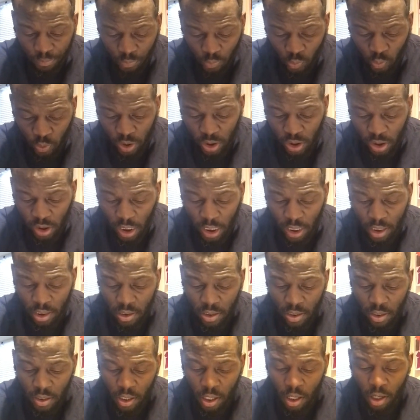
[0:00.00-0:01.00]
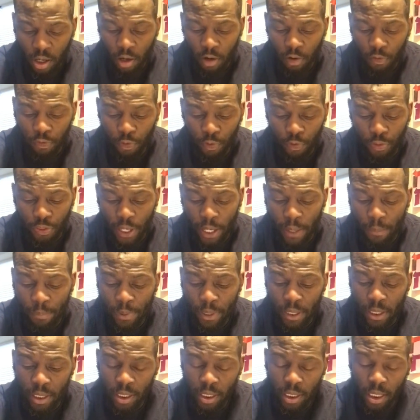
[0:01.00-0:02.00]
which states, for they
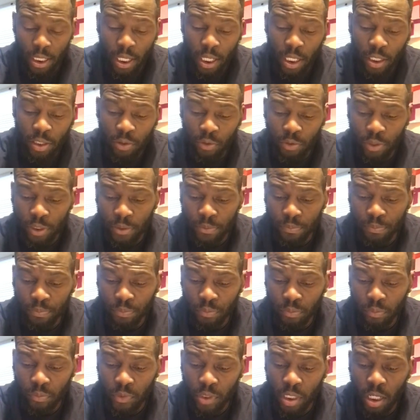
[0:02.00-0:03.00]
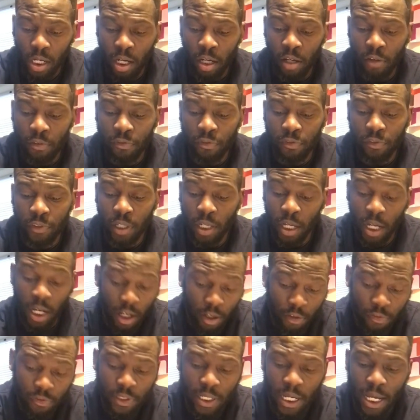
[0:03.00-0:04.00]
being ignorant of
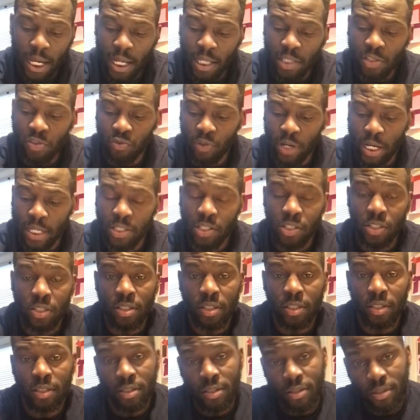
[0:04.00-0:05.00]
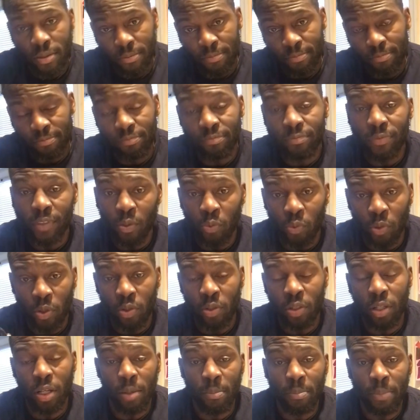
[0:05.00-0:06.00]
God's righteousness, we're
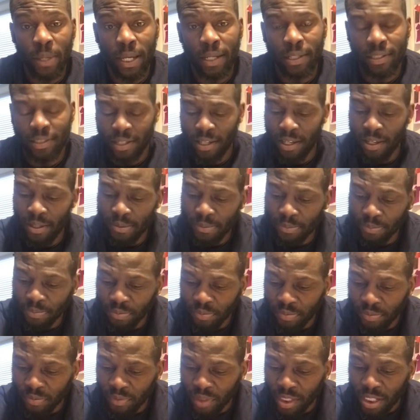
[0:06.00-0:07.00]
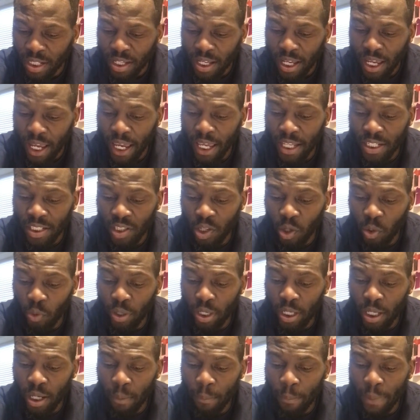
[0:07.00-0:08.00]
going to come back to that, and
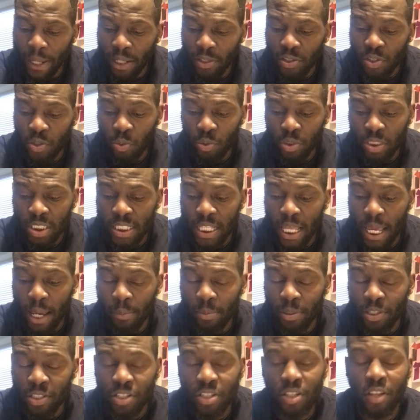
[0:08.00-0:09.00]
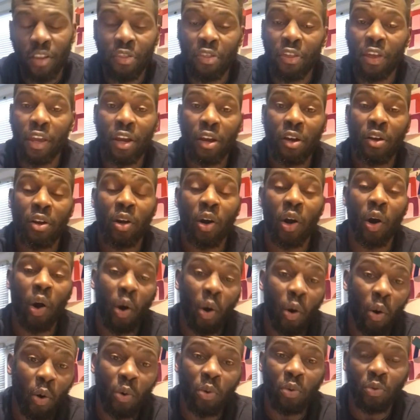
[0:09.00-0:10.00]
going about to establish their
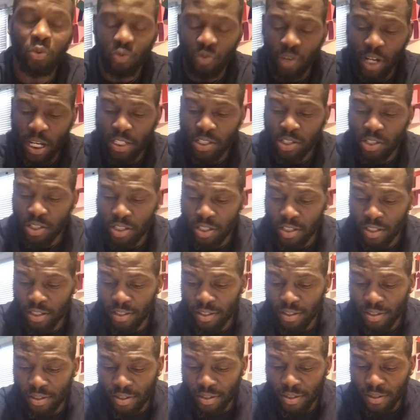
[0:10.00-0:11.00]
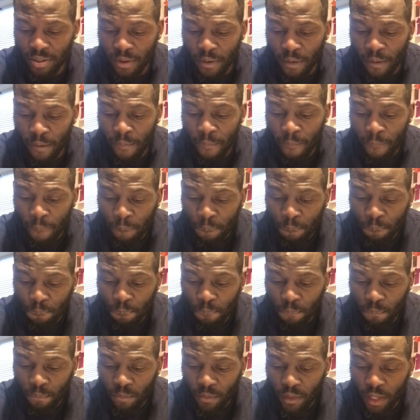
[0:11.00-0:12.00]
own righteousness,
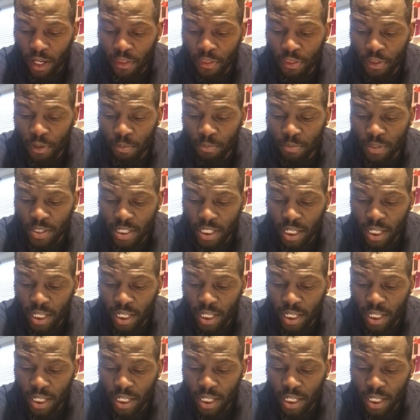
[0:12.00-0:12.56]
their